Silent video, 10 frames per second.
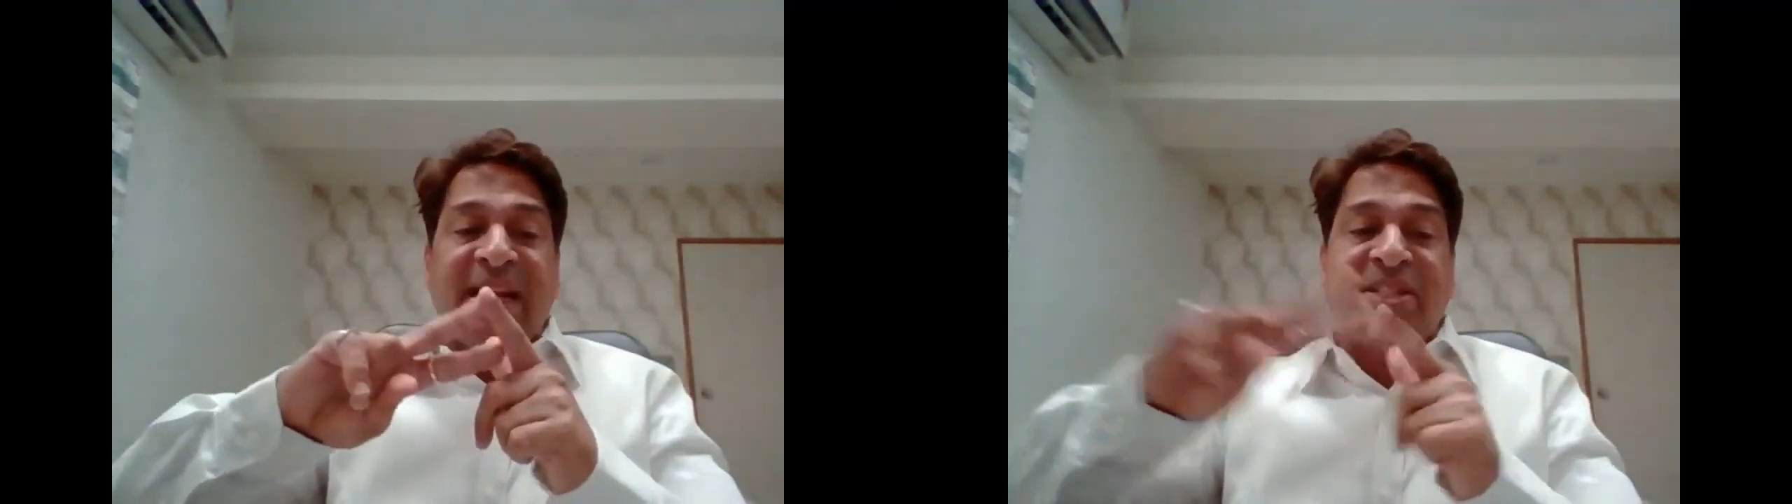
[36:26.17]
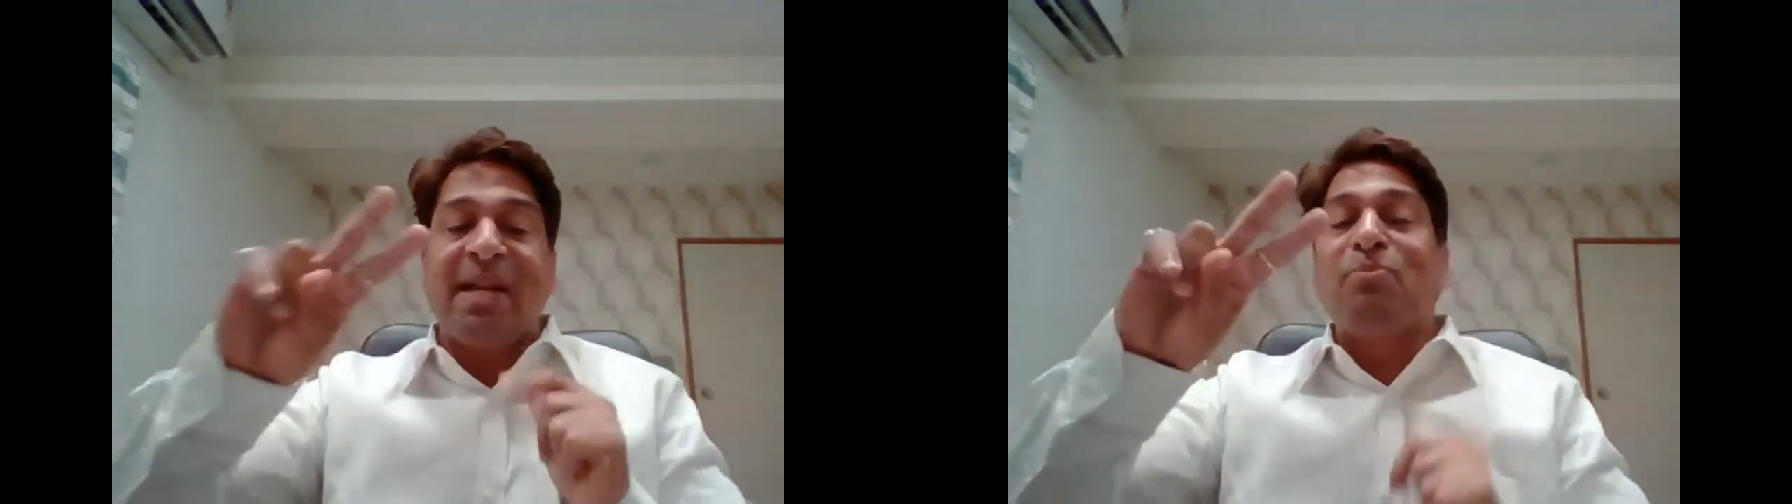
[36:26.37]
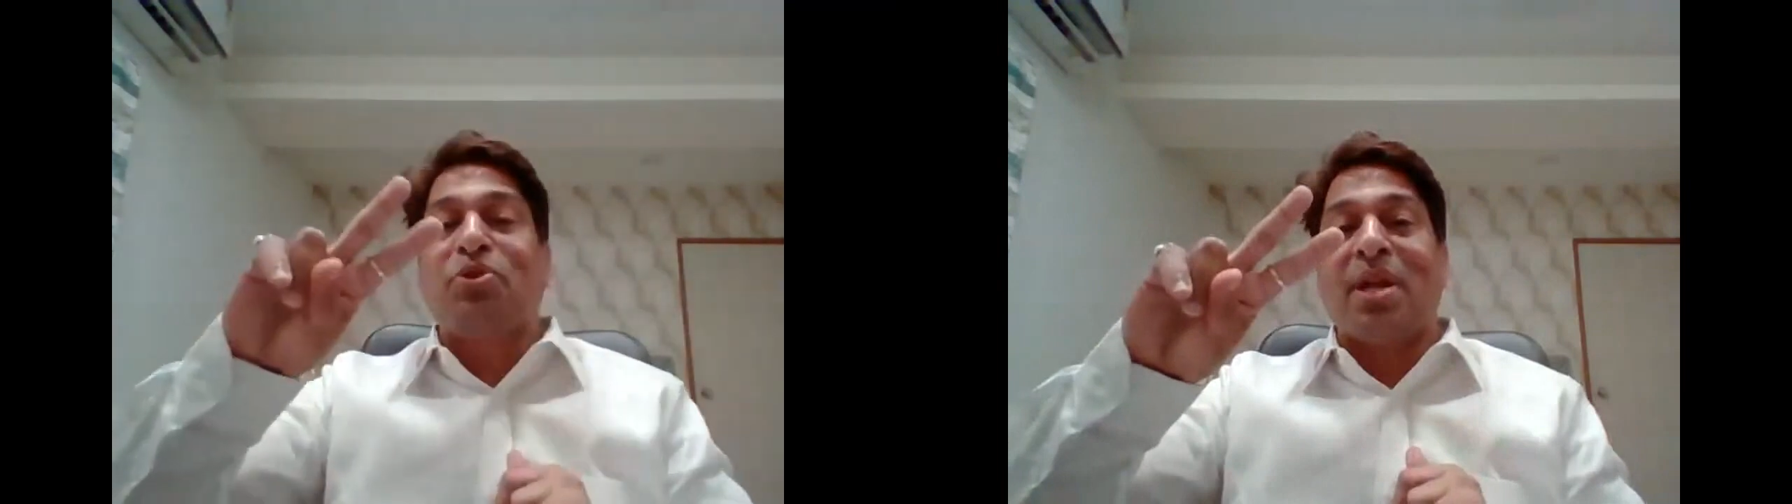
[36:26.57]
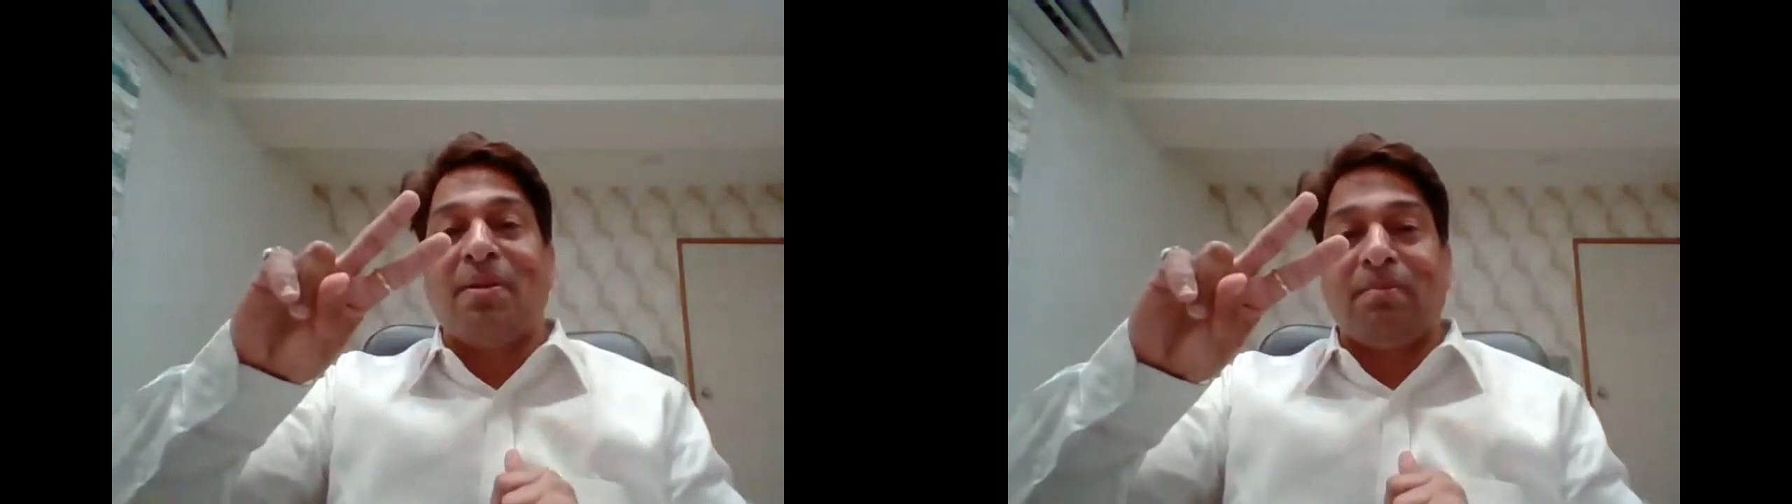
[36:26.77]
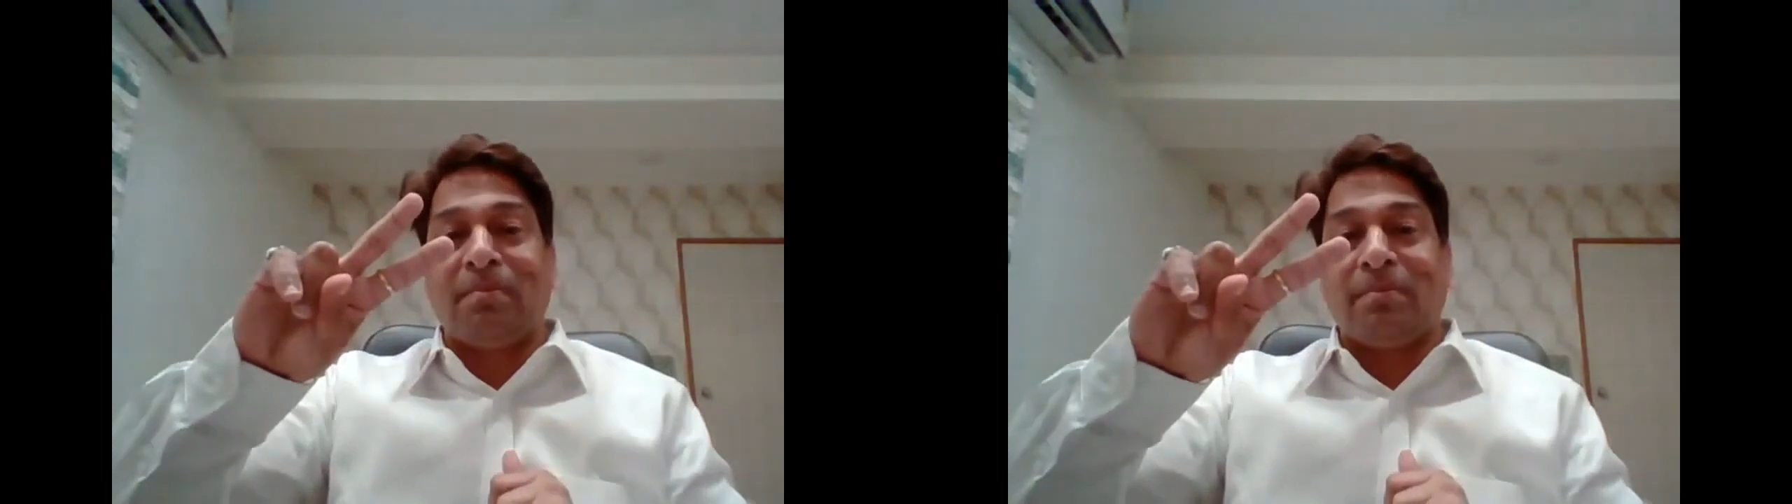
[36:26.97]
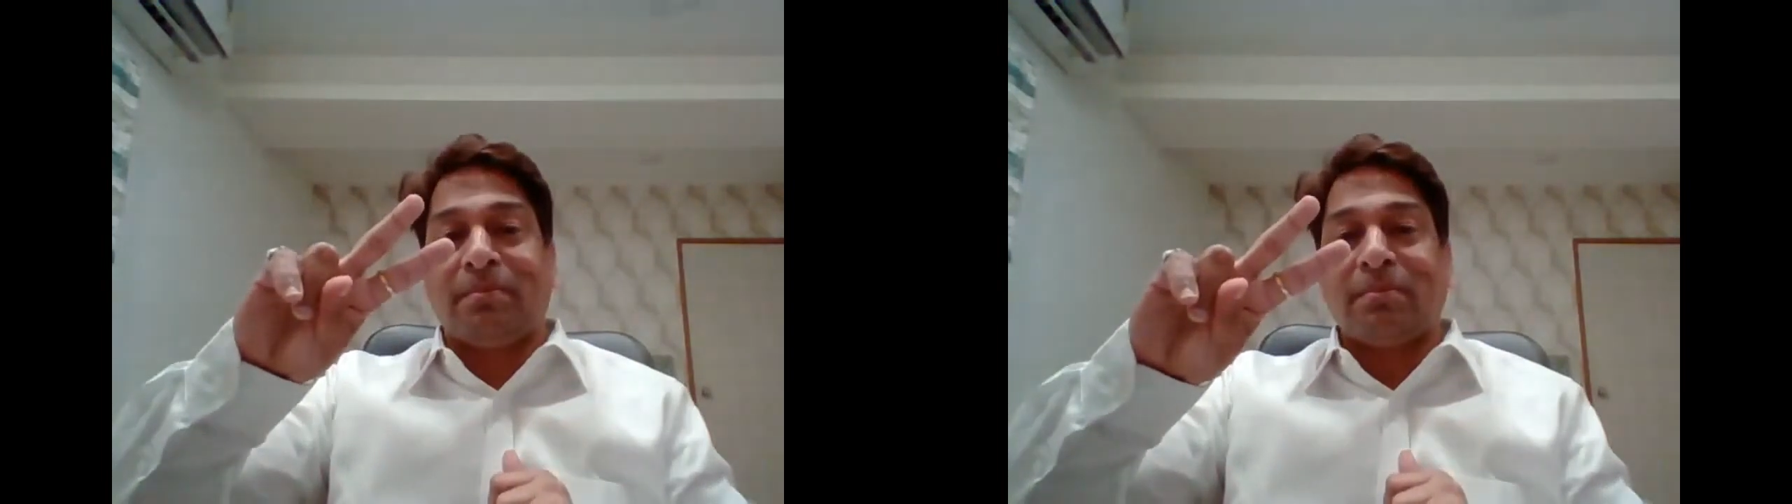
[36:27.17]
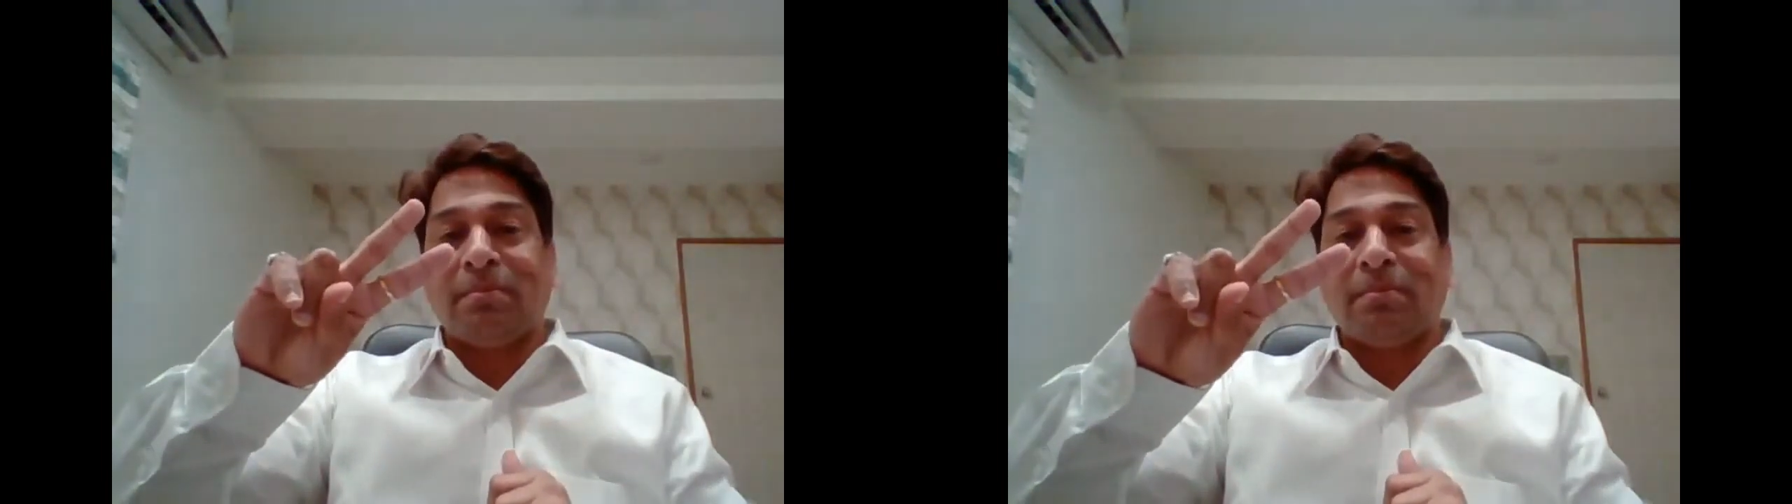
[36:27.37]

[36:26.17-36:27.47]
exemptions